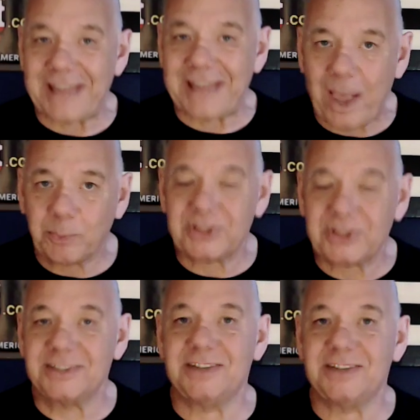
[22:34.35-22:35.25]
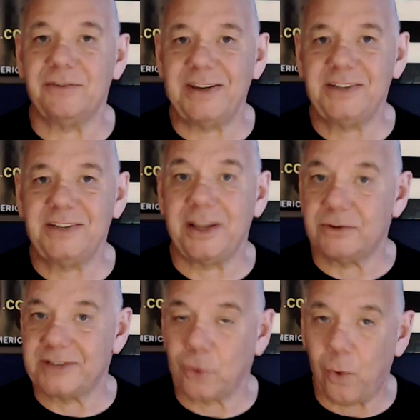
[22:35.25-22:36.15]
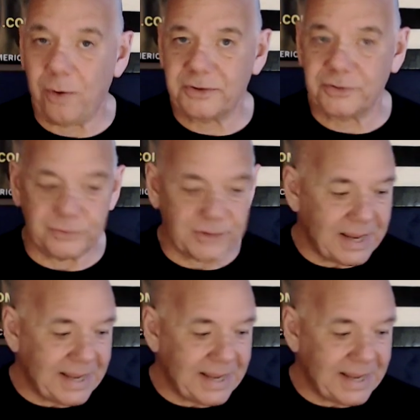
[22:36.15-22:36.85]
helps us as investigators, as officers,